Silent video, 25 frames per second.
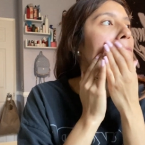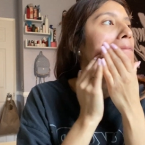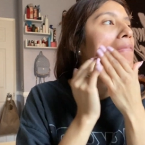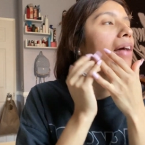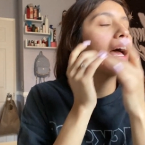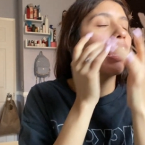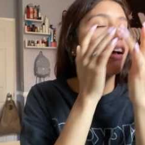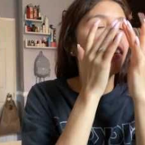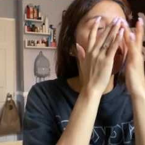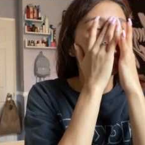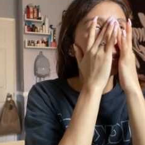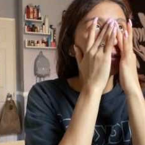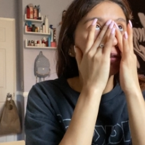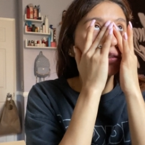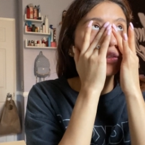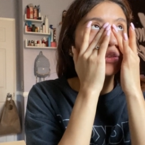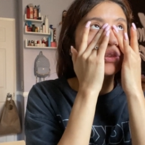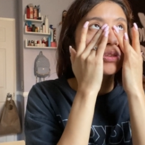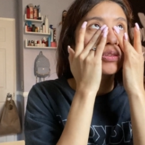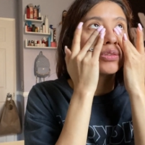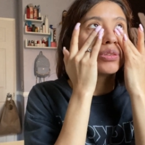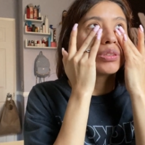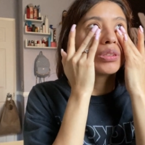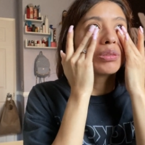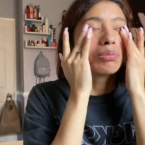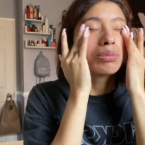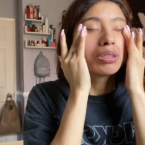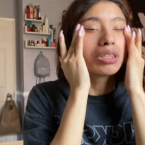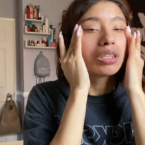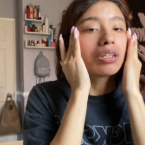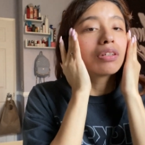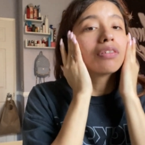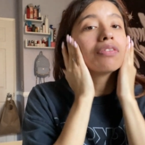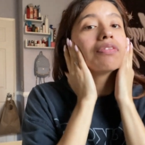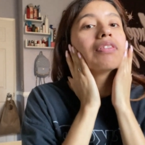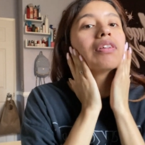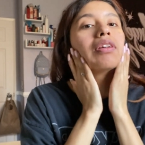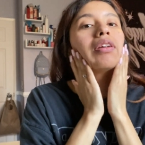I have to go do some
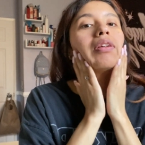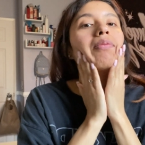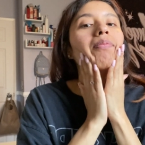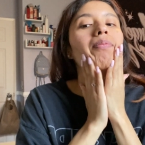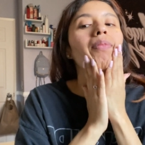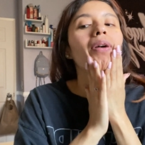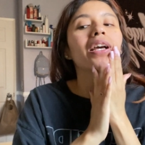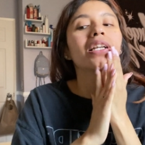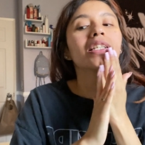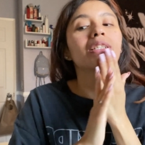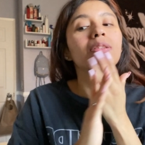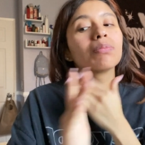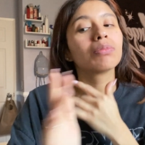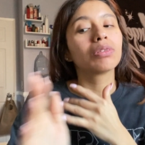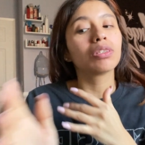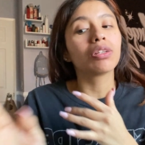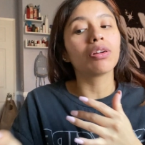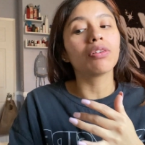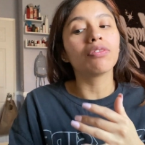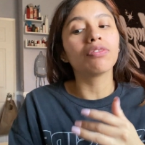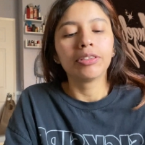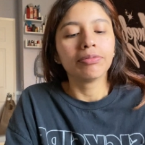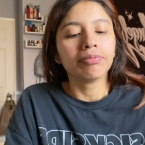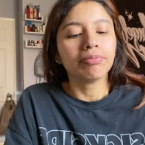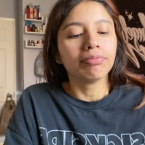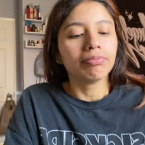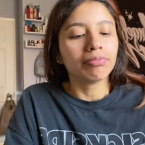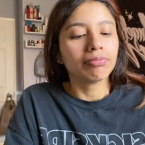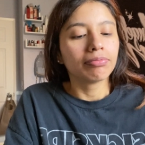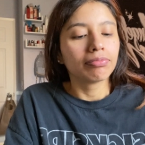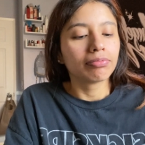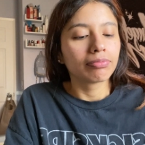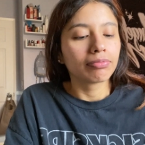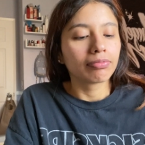stuff and buy some stuff.